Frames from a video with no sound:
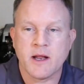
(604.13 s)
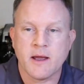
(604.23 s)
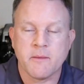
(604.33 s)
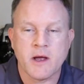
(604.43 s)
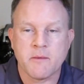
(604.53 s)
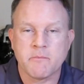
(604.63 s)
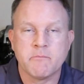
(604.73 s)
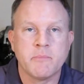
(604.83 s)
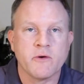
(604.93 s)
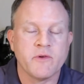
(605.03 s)
I am not
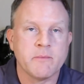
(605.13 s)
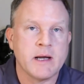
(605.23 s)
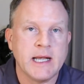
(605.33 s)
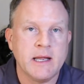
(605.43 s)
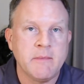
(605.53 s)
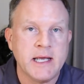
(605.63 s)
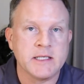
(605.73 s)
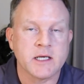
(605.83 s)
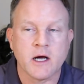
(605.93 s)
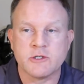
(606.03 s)
perfect by any
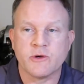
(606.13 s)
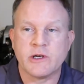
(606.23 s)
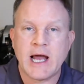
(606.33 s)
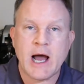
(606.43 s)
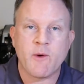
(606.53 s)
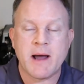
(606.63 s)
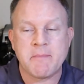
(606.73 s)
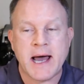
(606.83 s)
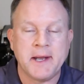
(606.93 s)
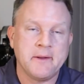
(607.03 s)
means, contrary to how I
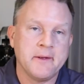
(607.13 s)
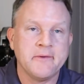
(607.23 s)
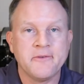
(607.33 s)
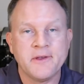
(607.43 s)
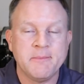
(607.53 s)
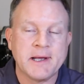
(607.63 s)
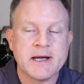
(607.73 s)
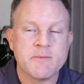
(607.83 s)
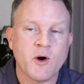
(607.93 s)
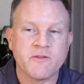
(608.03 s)
might seem to
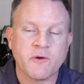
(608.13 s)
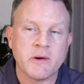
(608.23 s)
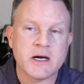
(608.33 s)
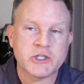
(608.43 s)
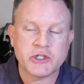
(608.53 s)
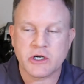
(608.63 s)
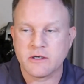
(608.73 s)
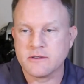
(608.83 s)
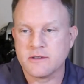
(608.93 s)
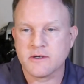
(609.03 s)
come off or posture.
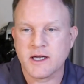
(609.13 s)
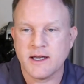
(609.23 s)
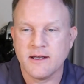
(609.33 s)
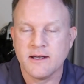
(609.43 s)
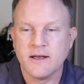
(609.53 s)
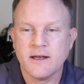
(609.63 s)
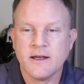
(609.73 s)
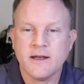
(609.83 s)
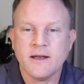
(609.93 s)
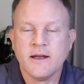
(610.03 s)
Okay,
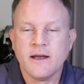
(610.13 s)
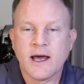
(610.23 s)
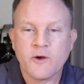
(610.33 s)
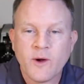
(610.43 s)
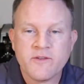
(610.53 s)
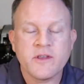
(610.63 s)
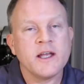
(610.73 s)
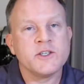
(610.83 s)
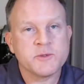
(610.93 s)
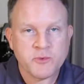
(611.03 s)
I don't know
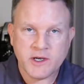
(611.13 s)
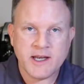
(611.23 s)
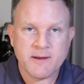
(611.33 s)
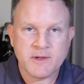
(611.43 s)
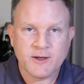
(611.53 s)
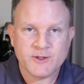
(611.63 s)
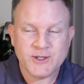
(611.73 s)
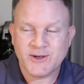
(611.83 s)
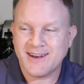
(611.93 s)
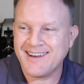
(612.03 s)
everything, just pretty damn close
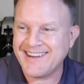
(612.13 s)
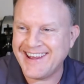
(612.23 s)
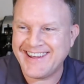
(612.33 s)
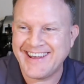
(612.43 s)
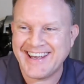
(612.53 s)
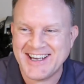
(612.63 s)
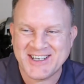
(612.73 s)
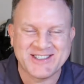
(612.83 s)
to it.